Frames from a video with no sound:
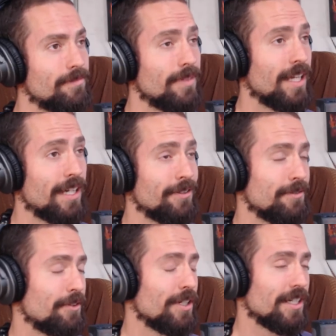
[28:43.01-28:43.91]
Yeah.
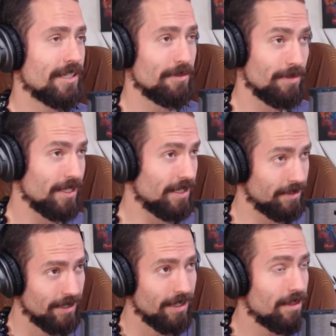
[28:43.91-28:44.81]
Or it could be
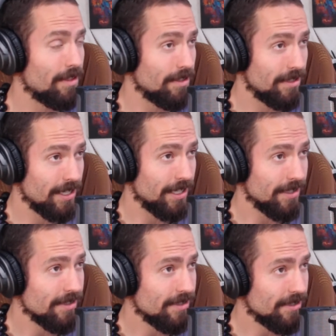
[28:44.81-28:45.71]
the
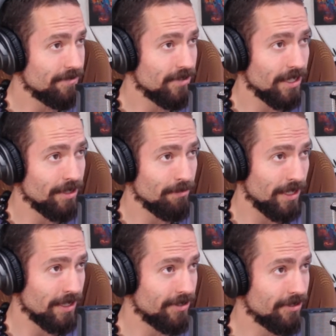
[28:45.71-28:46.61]
taste of John
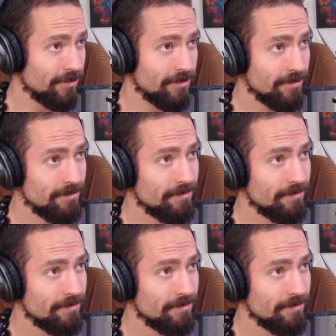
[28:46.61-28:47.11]
Michael.